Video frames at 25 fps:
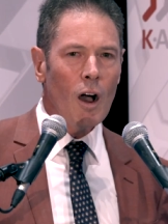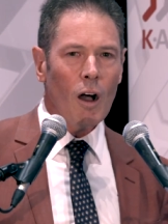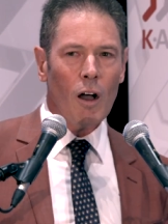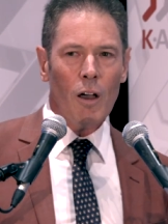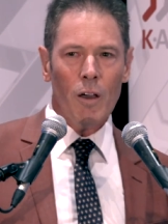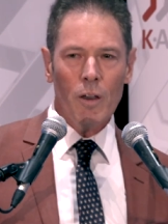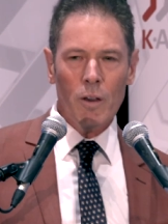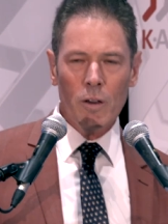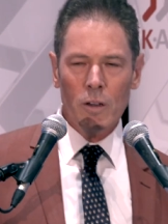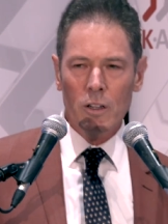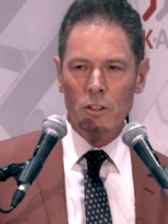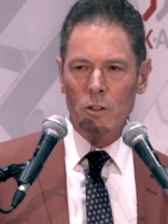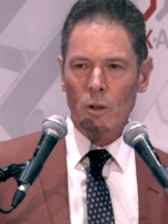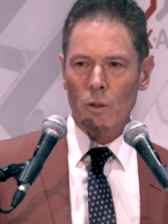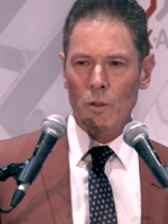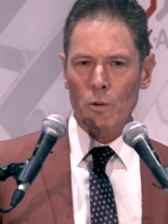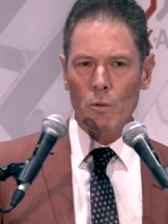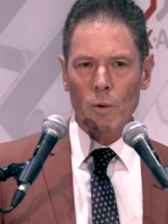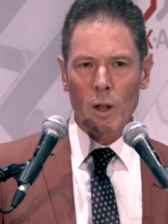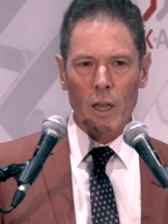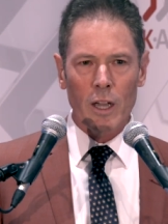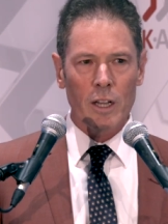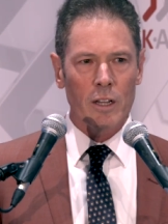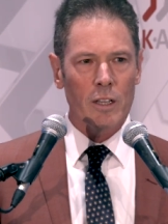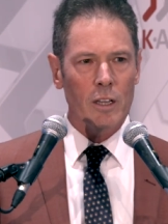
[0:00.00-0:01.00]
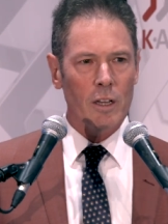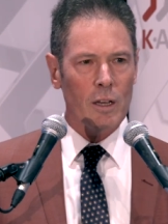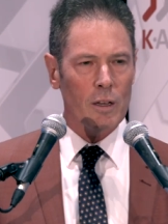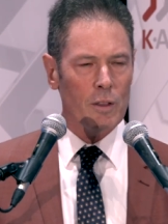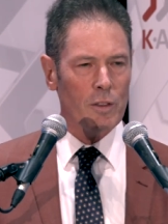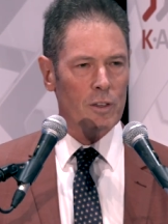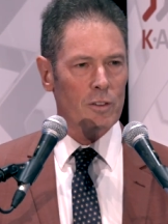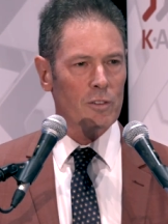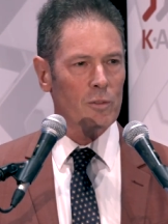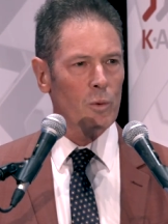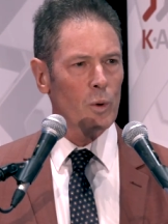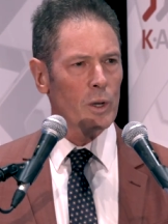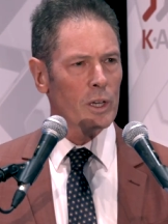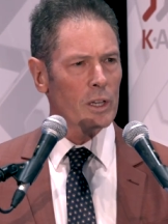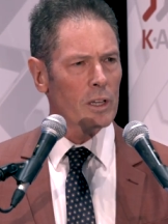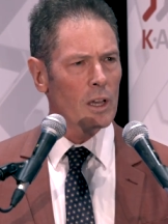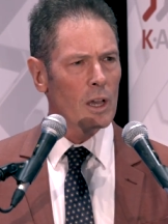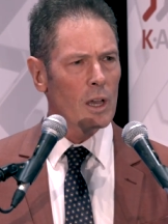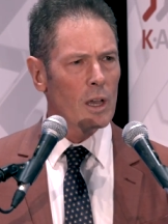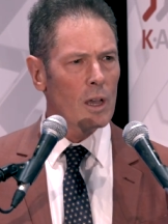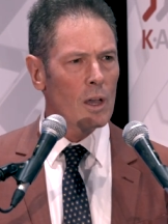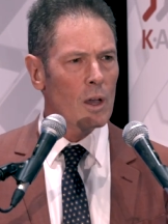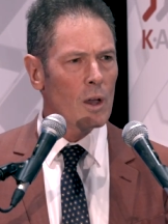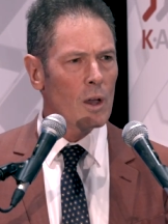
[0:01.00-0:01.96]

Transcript: I heard you on the radio this week.